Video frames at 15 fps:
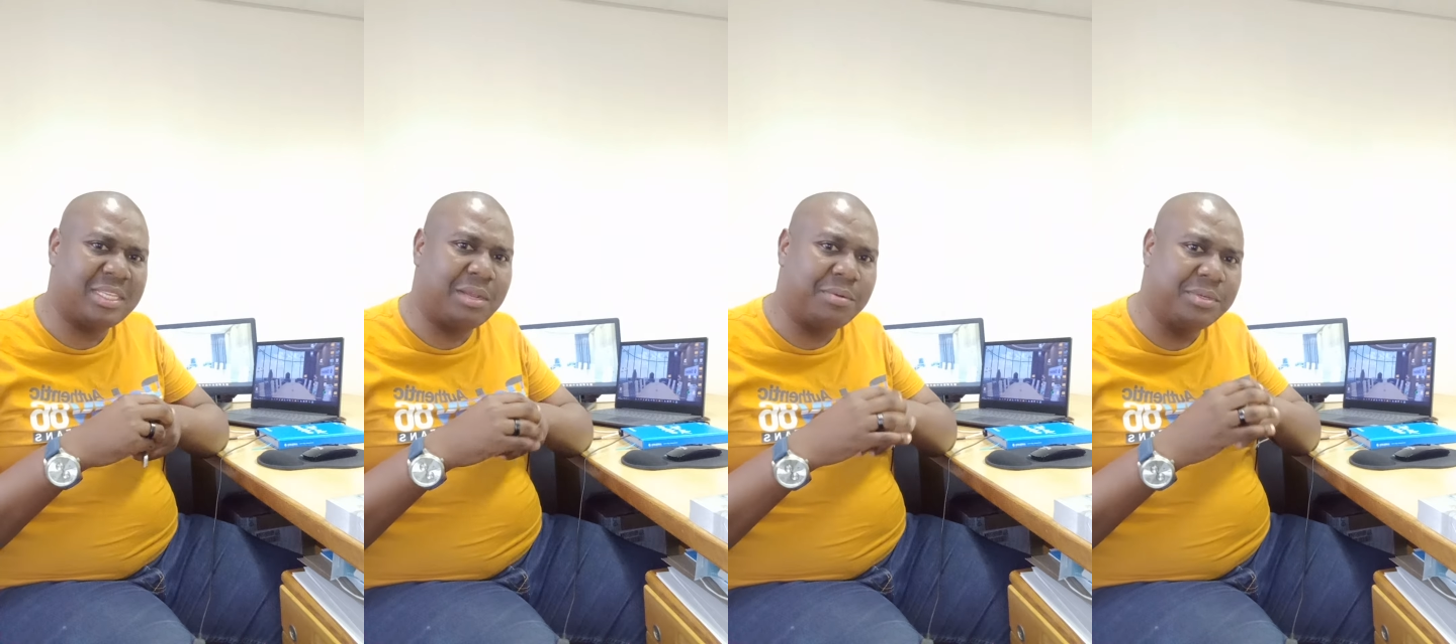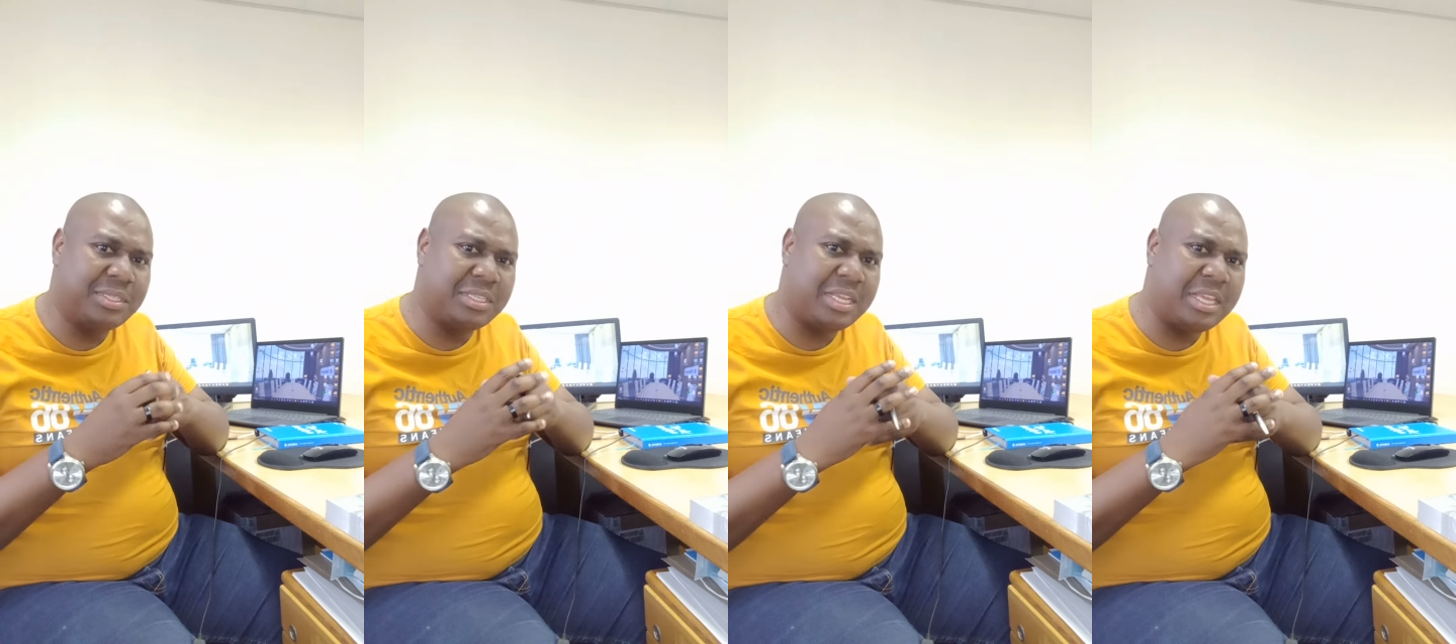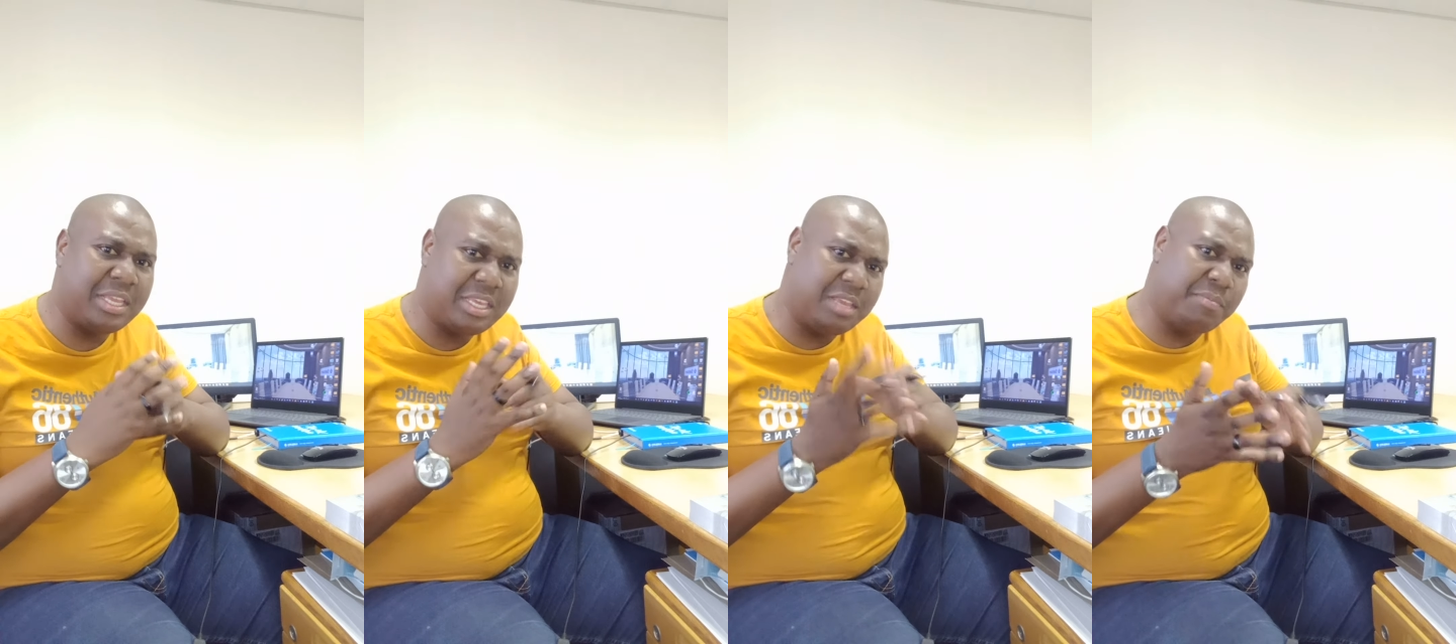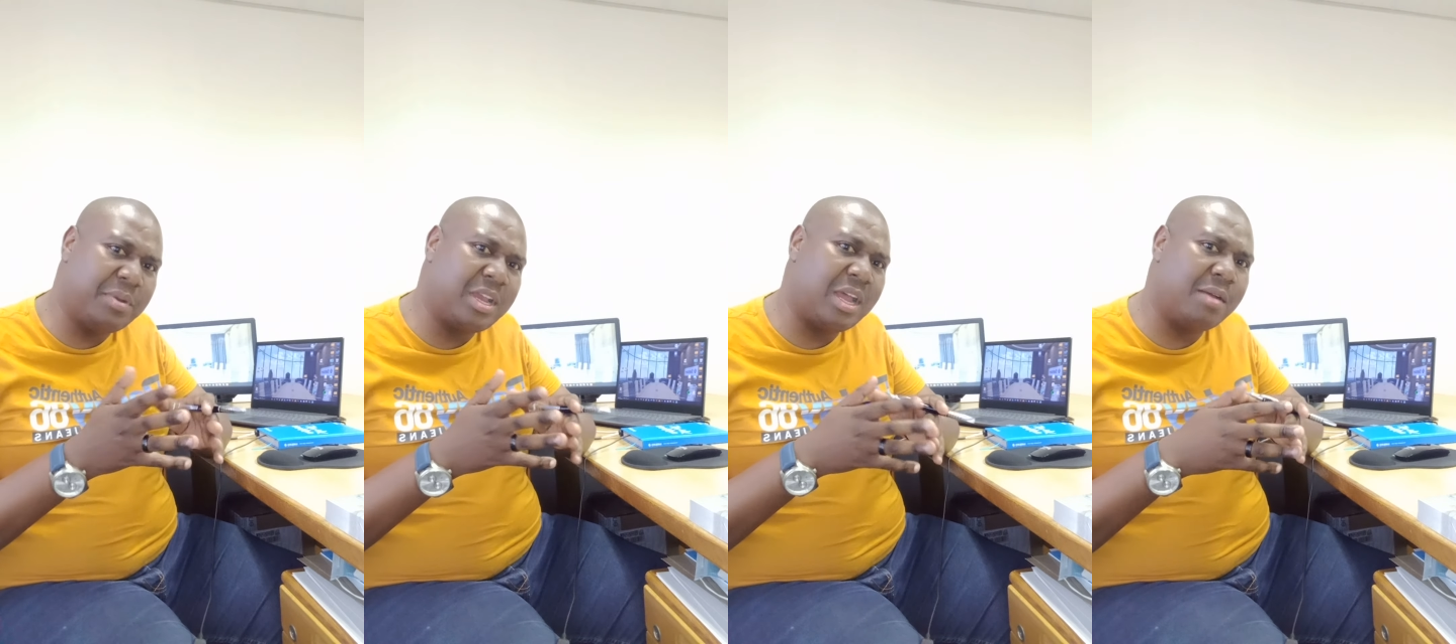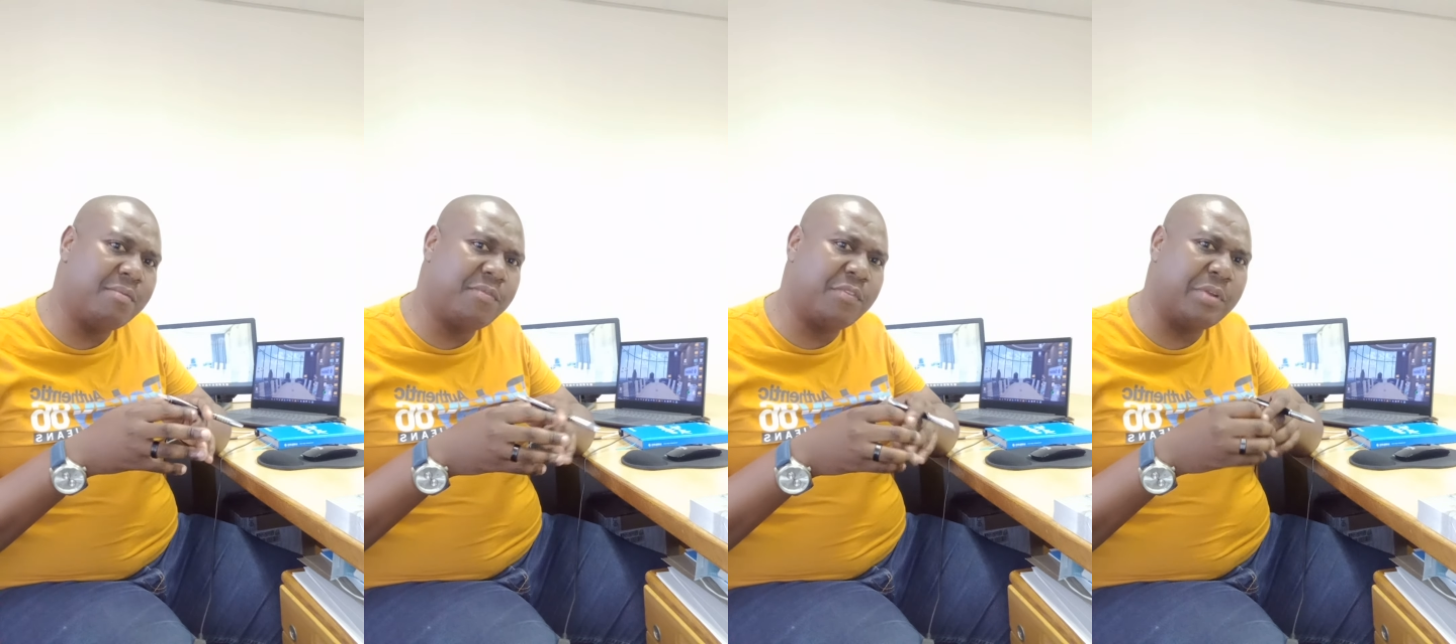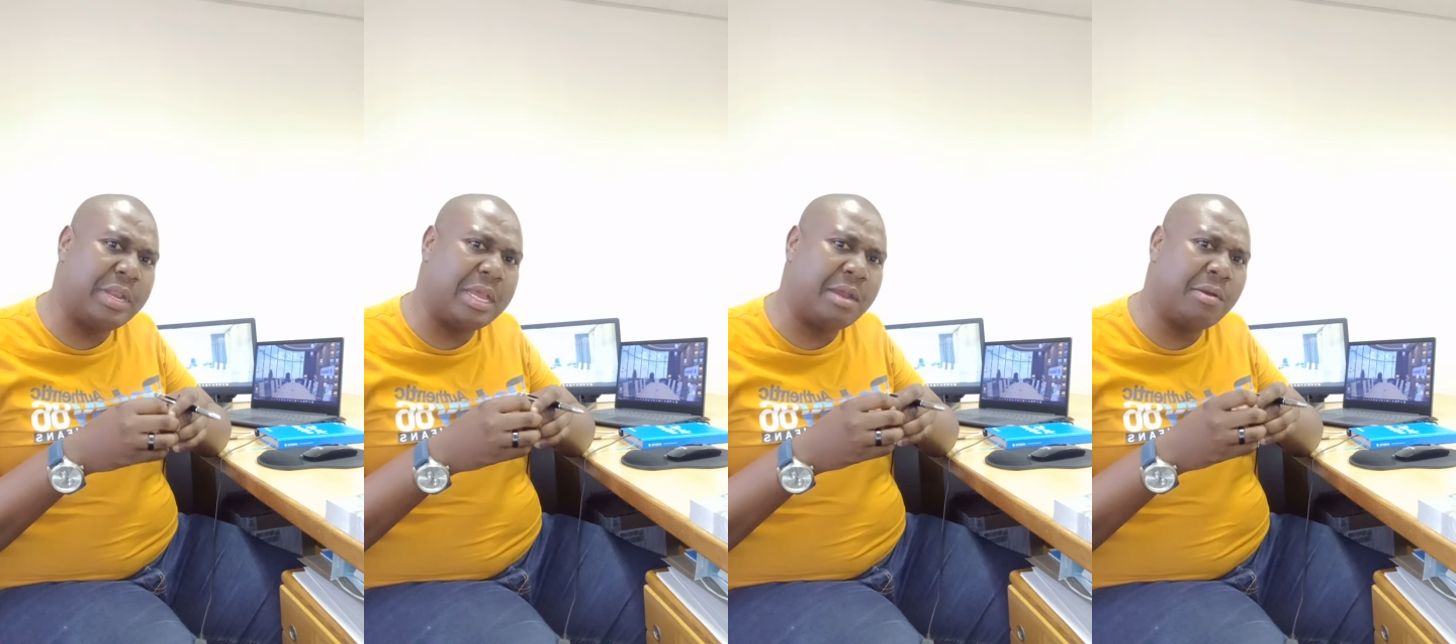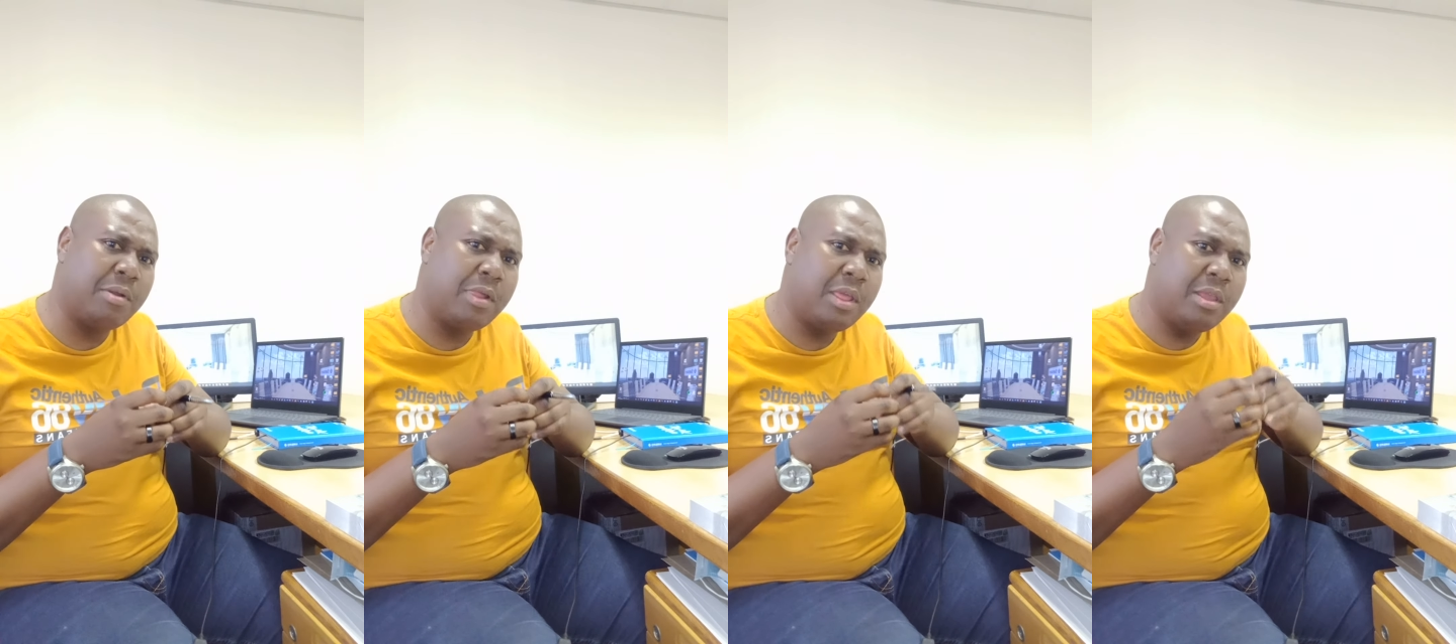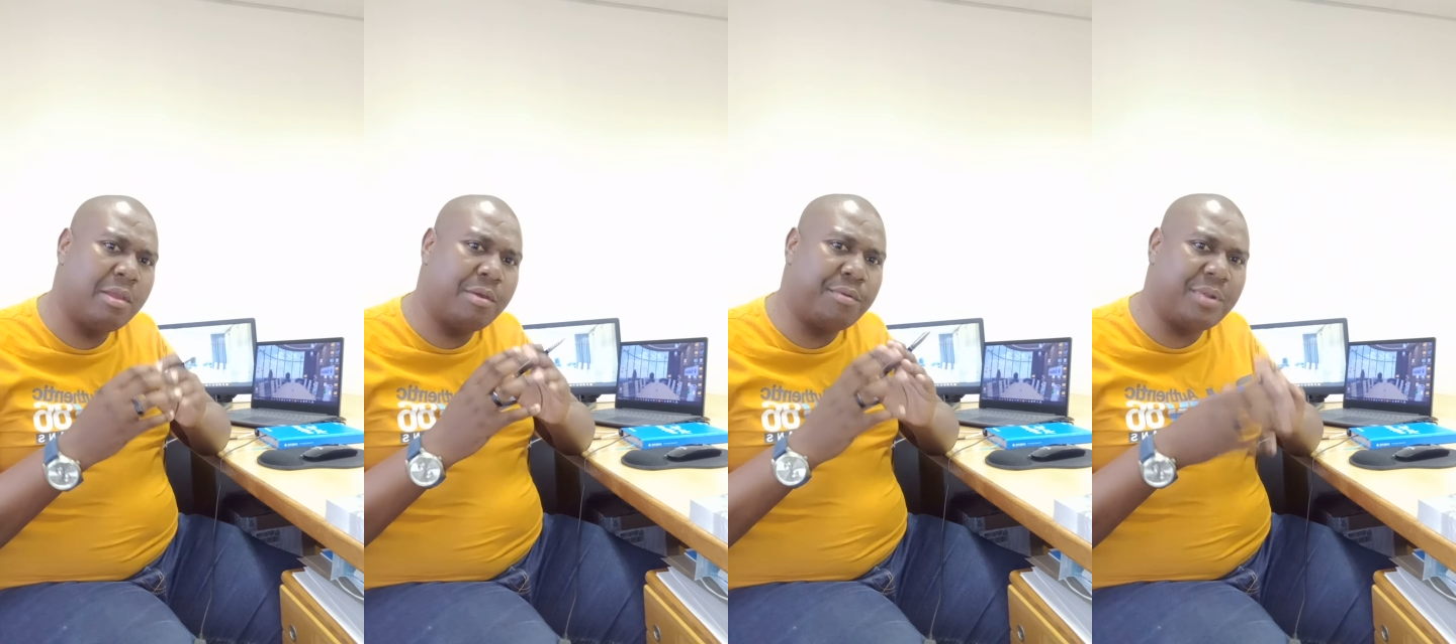I will say keep calm for now,
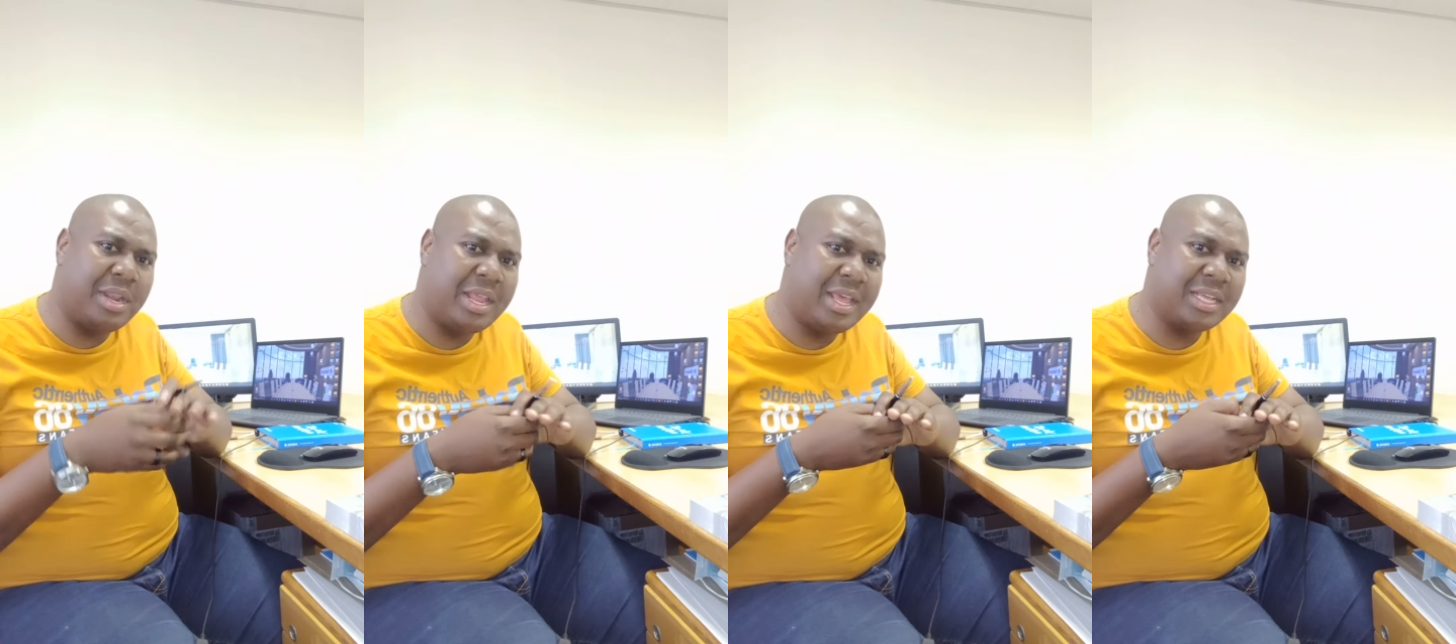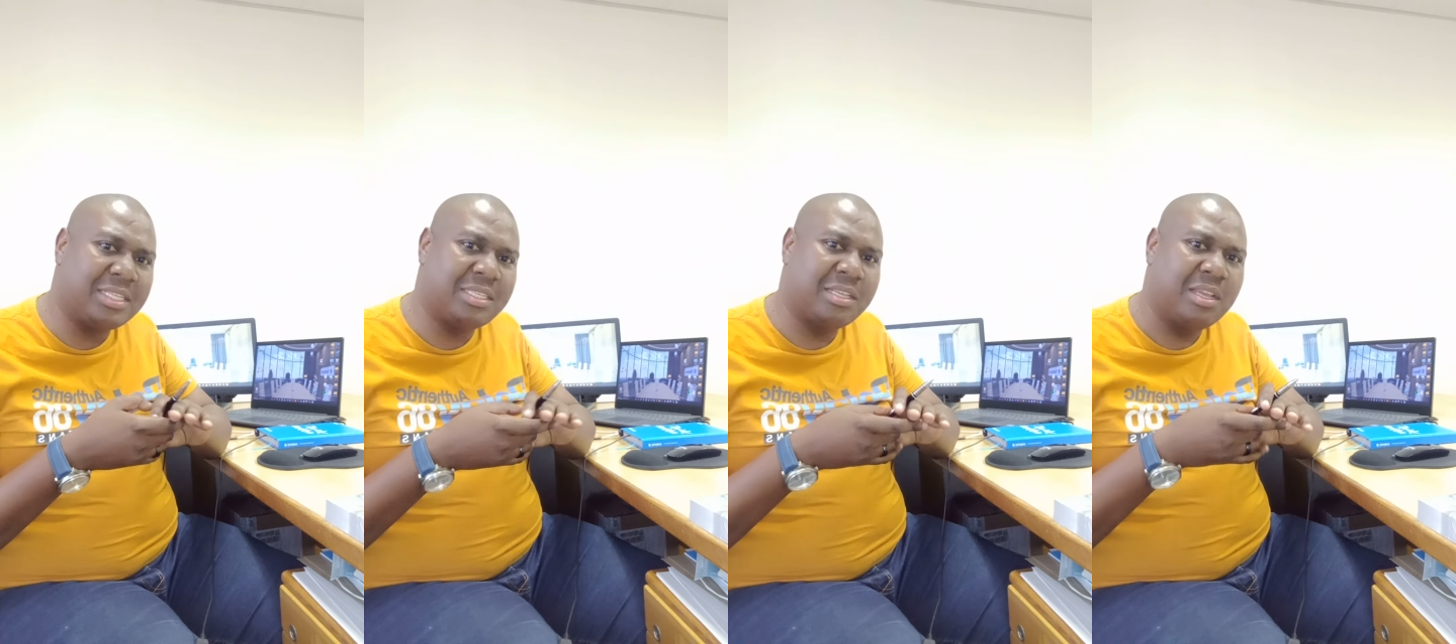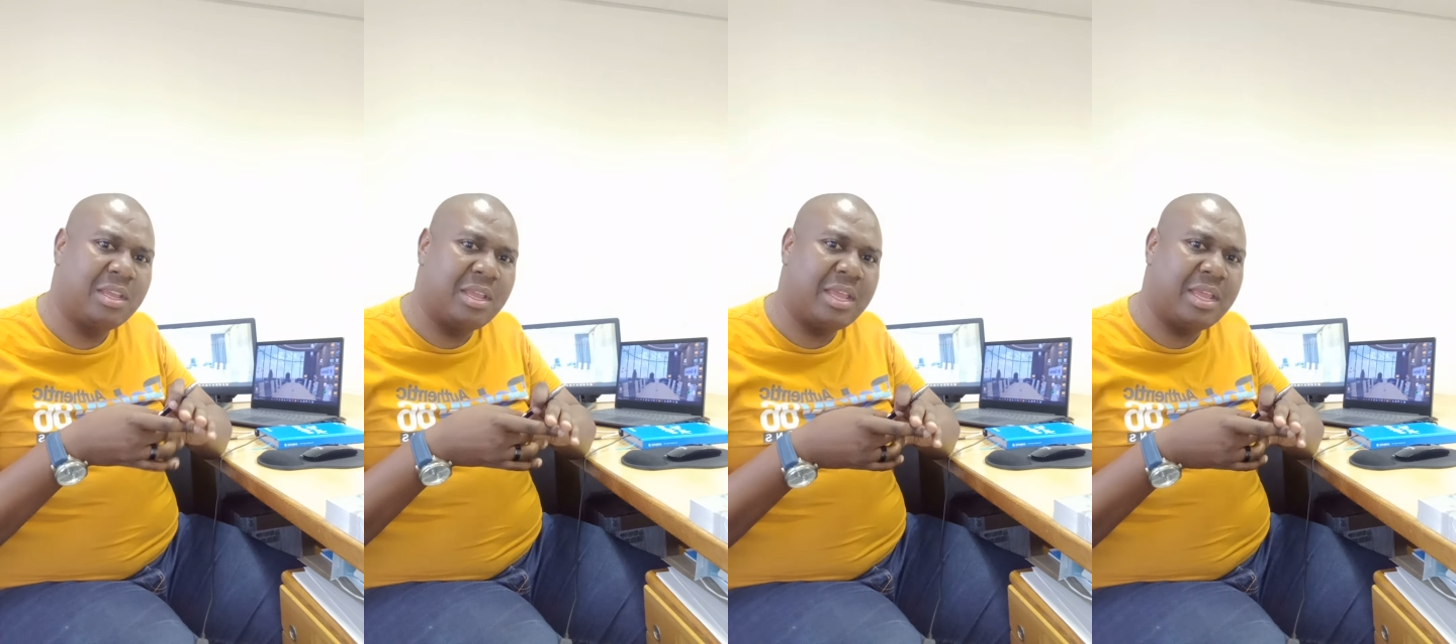relax.